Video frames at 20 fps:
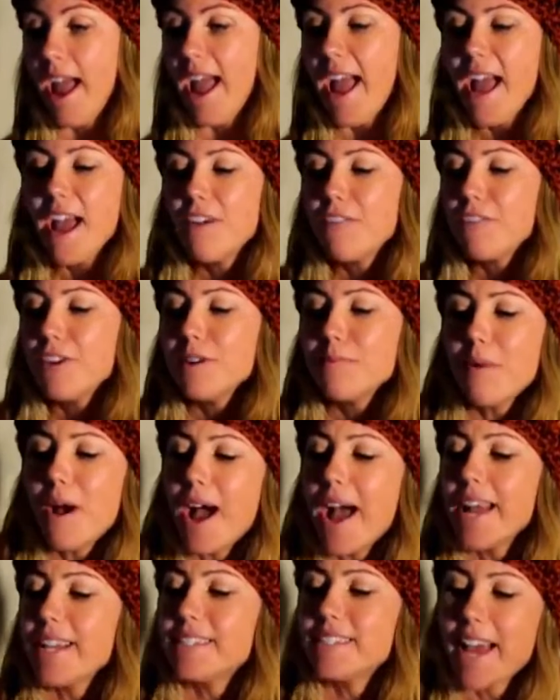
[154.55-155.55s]
Every
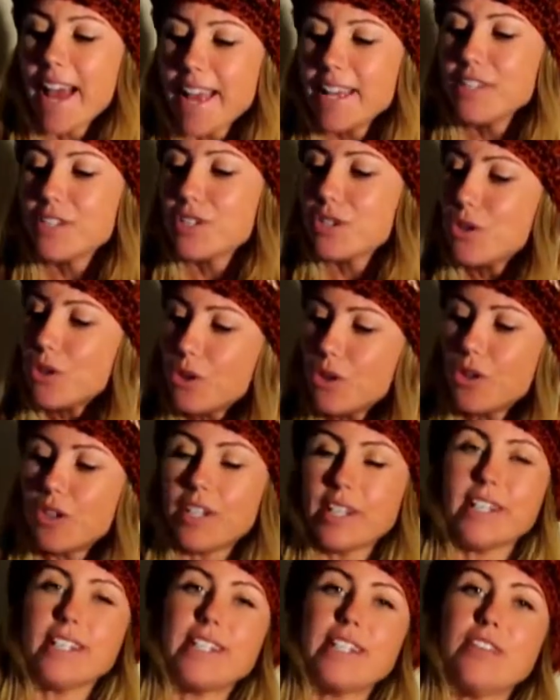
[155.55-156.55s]
bite tastes
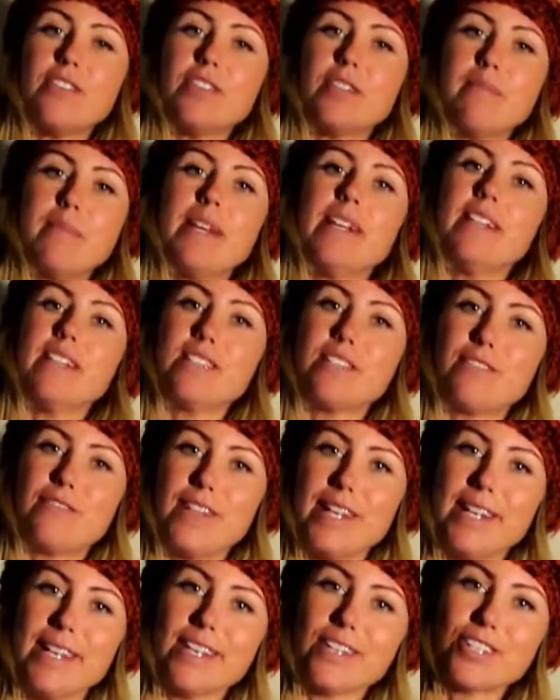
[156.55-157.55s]
good until the meal is
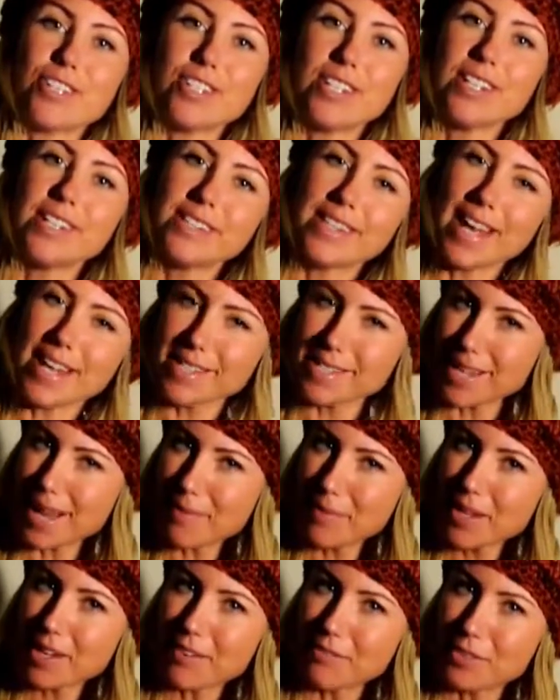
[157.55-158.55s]
finished. That's
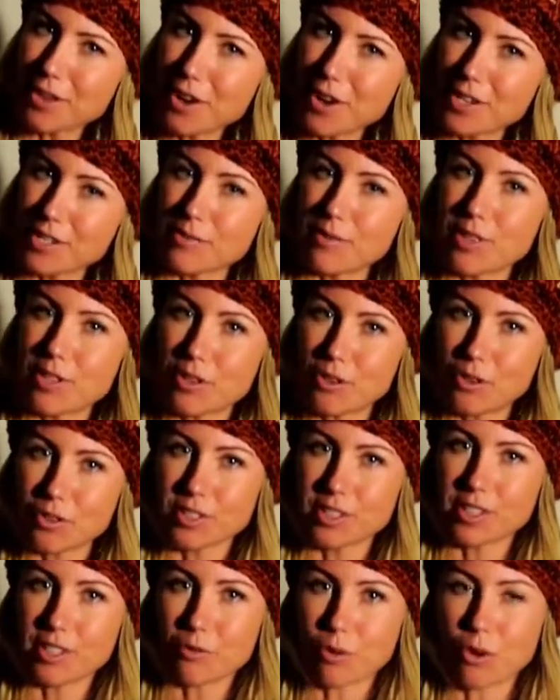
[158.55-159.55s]
something I've noticed with the
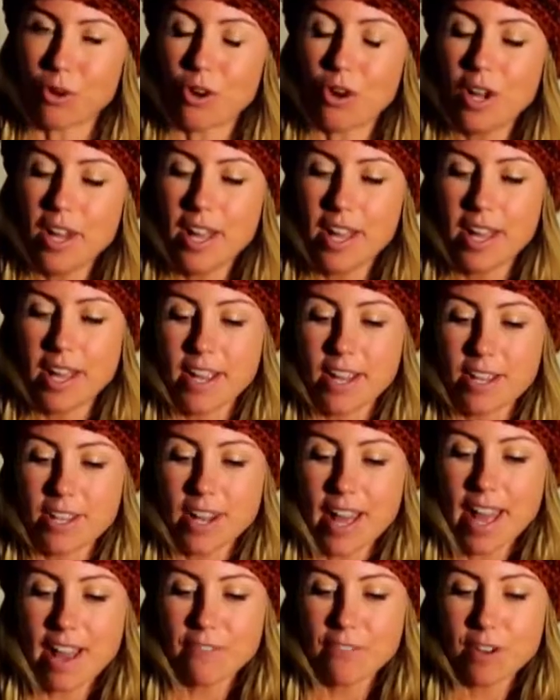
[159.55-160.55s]
cooked and the raw.
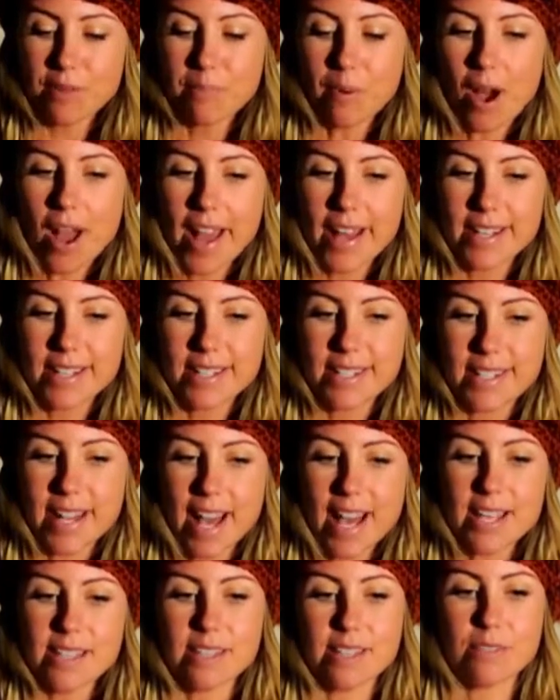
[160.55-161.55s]
Every bite
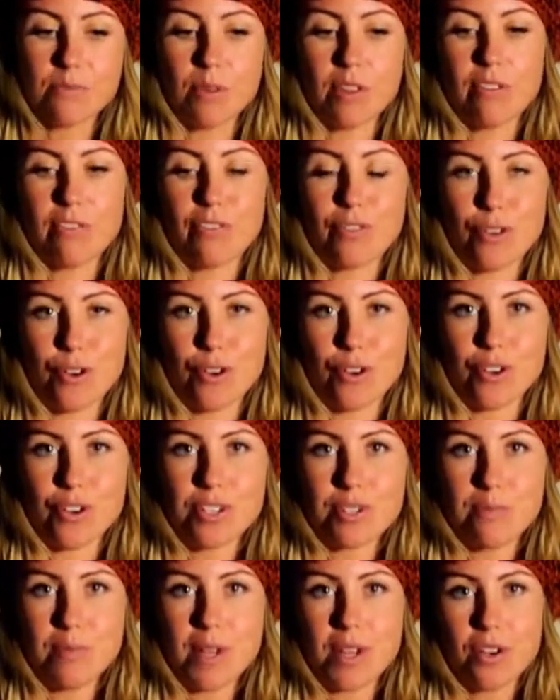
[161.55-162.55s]
does with
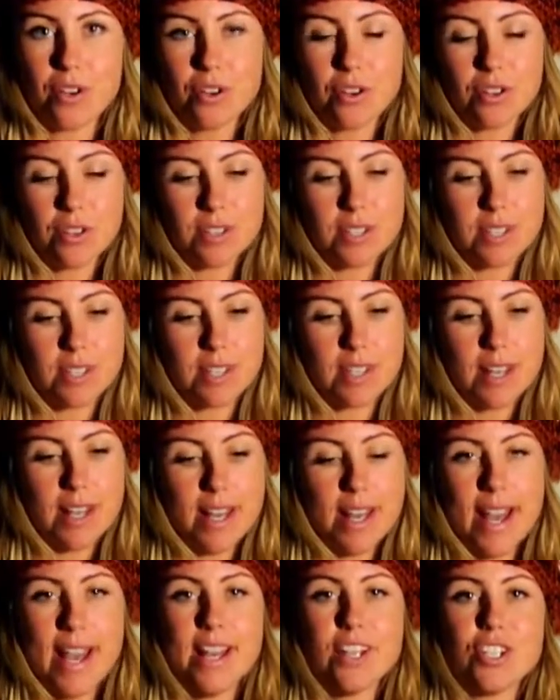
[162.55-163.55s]
fruit because
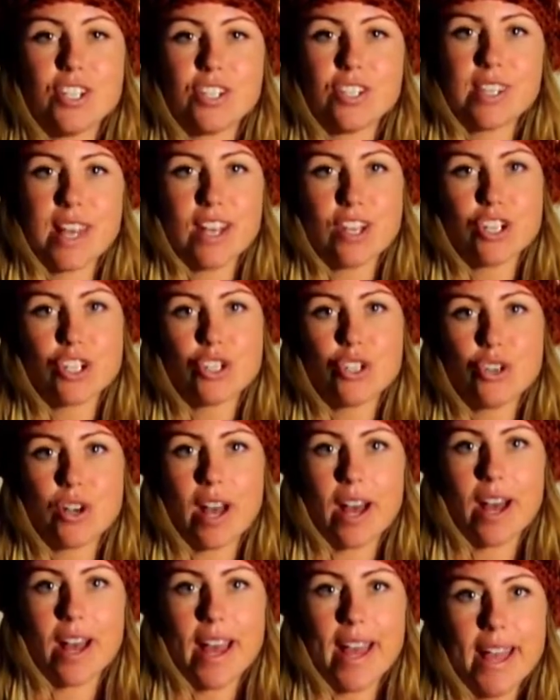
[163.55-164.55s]
it's just that
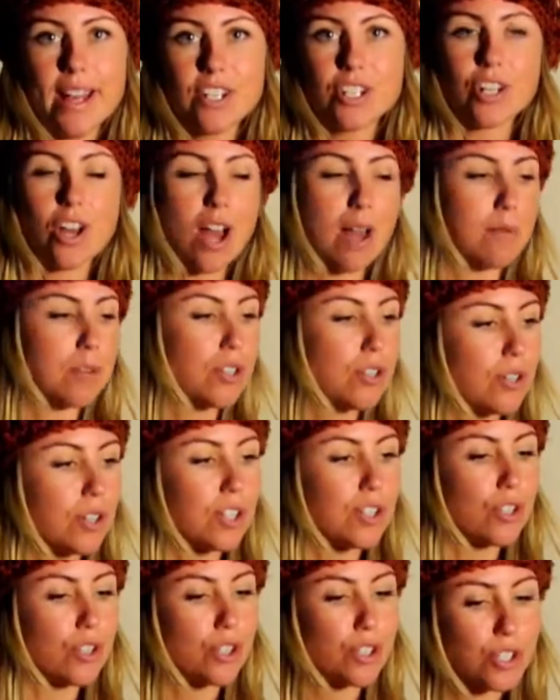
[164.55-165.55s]
sugar each time.
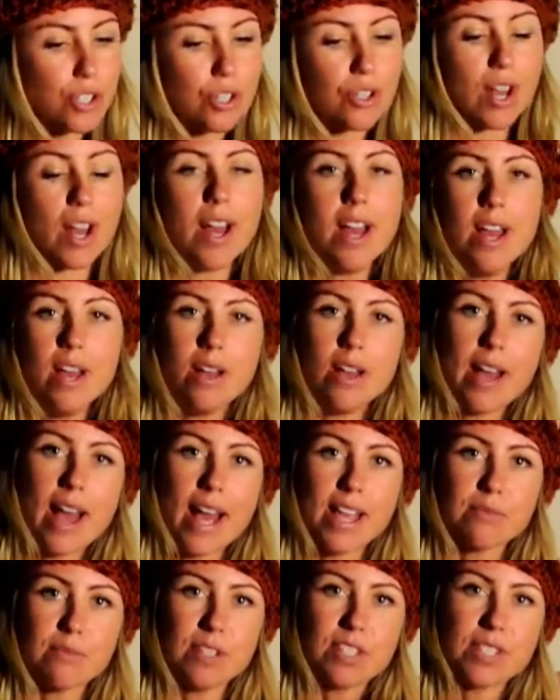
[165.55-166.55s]
Sugar.
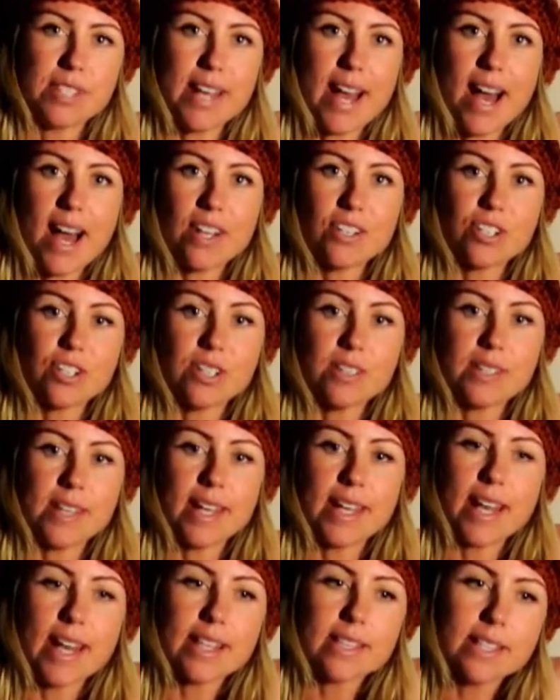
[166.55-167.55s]
As with starches,
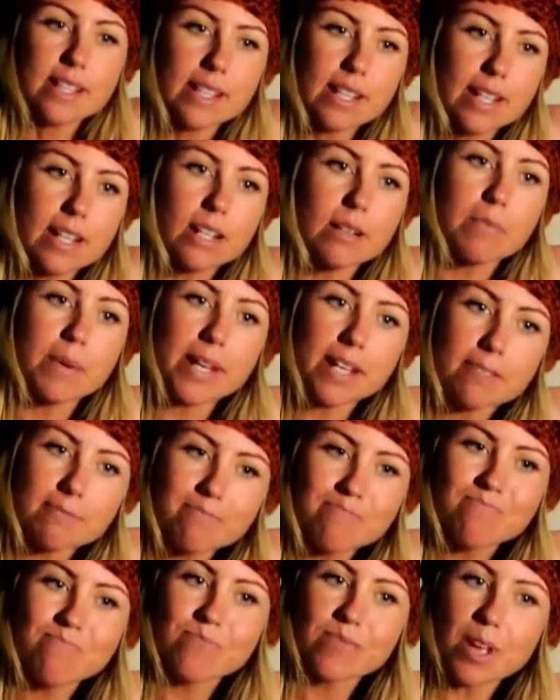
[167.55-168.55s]
it gets a little
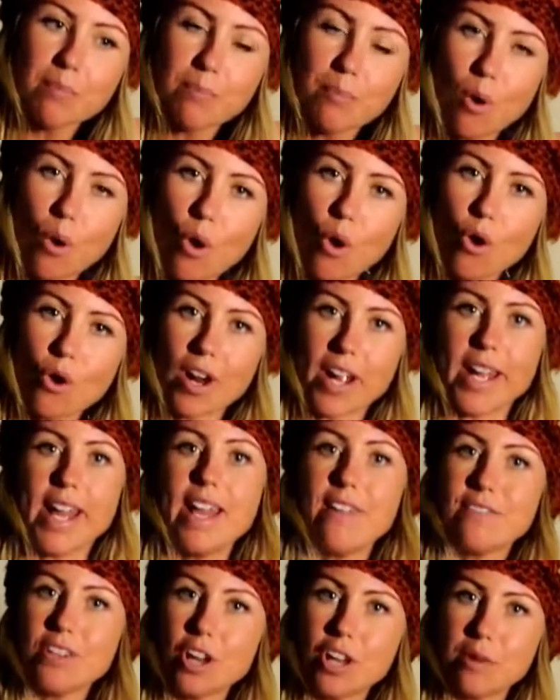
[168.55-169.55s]
bit boring.
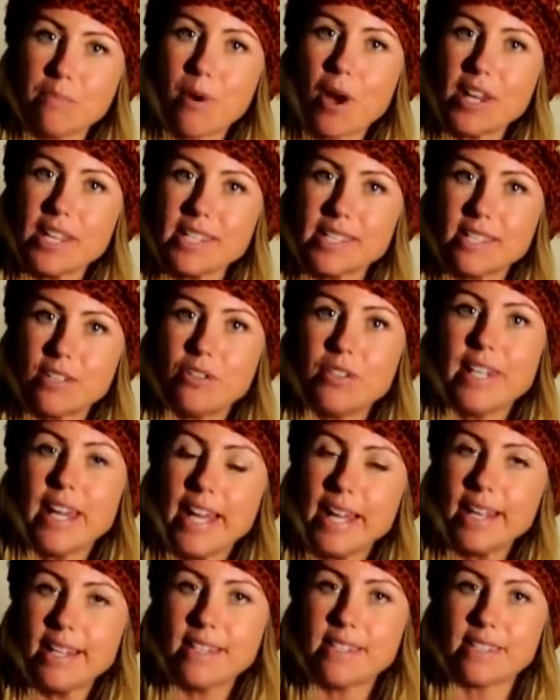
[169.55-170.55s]
Even though your body still
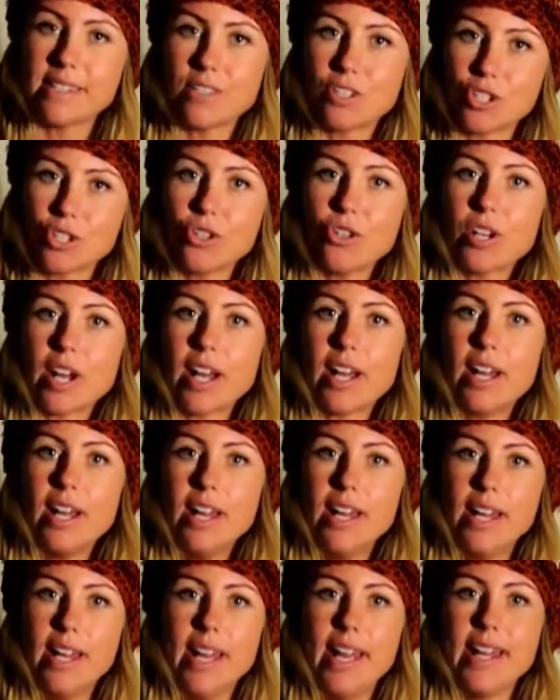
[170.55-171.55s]
needs the sugar,
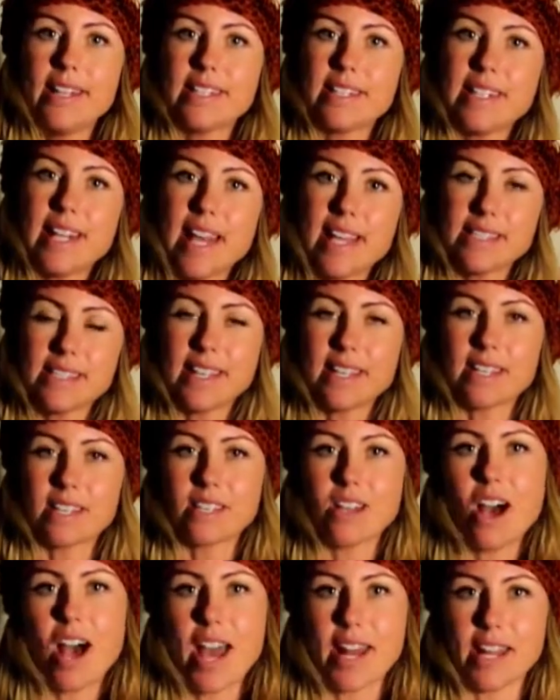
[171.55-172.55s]
it's less
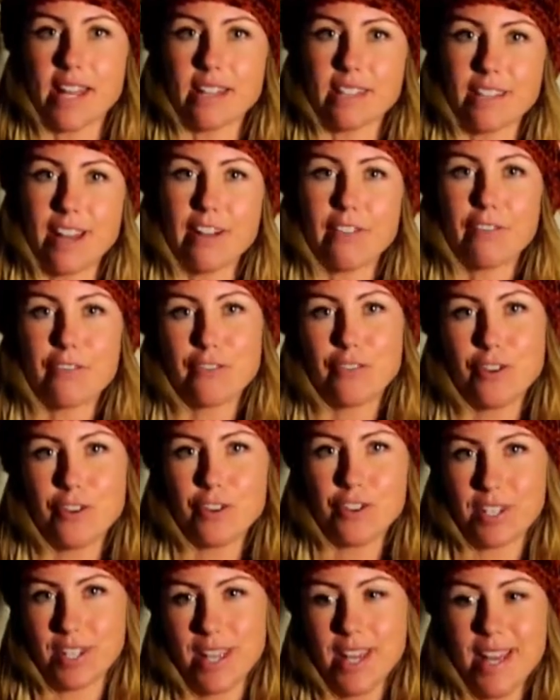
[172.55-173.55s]
exciting. Like
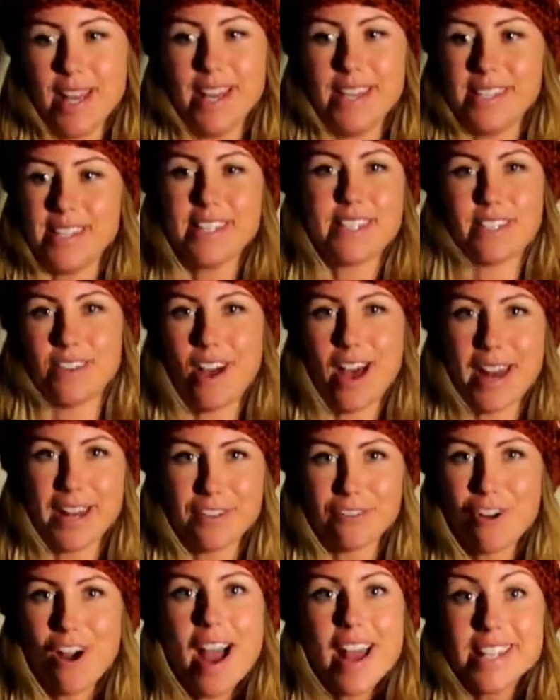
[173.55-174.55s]
fruit is
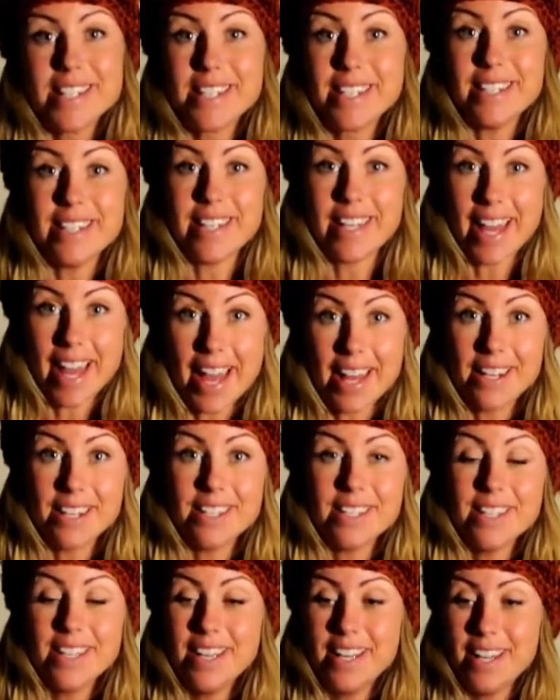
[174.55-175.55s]
exciting right till the
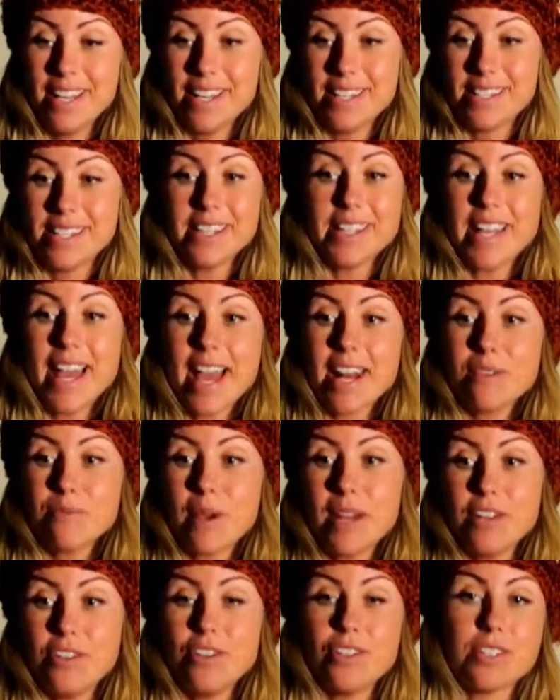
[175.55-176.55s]
end. Till the
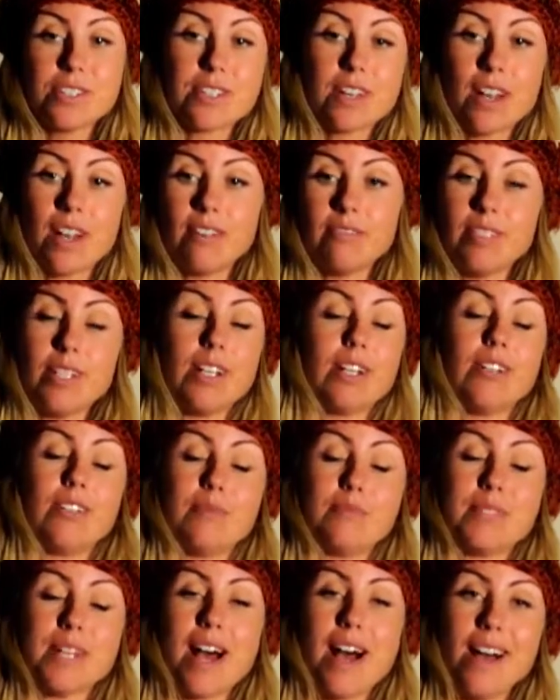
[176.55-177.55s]
end when you just go, no,
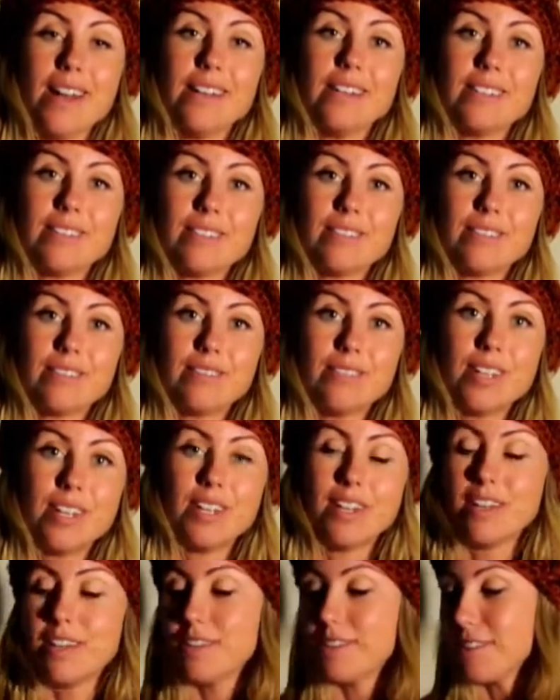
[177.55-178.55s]
I'm done.
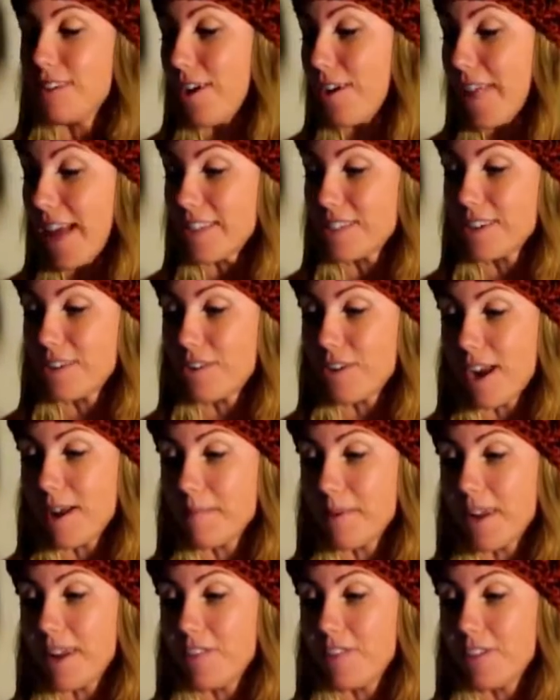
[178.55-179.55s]
So that's a
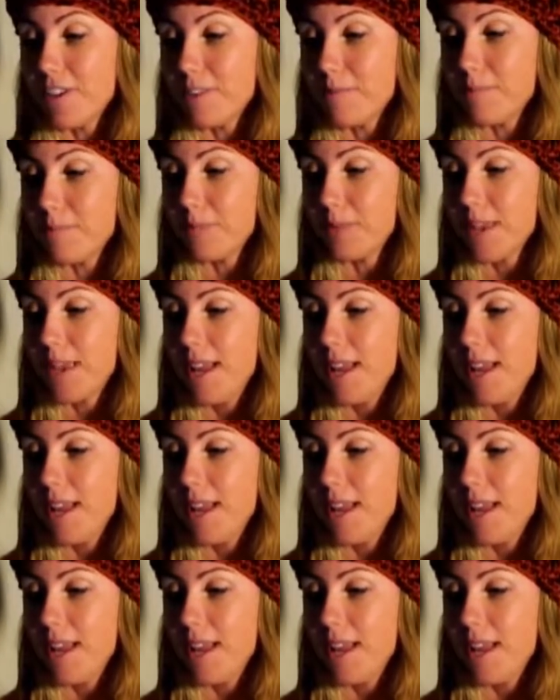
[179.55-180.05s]
great benefit.